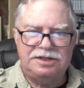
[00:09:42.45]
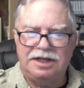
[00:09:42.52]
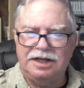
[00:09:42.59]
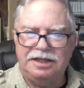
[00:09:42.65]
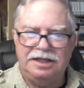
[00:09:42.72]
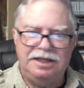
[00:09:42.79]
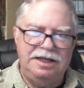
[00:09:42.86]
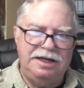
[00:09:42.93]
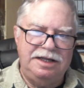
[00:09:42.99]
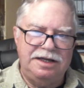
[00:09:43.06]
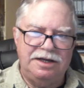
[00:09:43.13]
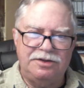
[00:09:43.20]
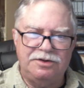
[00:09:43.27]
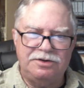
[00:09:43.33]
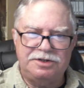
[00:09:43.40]
like any
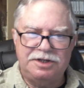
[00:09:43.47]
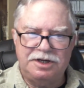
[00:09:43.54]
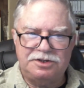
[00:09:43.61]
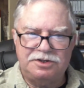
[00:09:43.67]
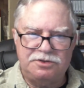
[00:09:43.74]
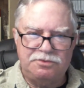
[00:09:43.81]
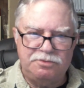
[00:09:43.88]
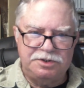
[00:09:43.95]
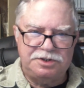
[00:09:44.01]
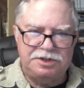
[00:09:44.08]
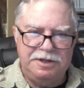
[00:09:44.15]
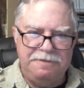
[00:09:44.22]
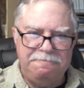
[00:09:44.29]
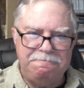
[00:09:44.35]
other Texas whiskey.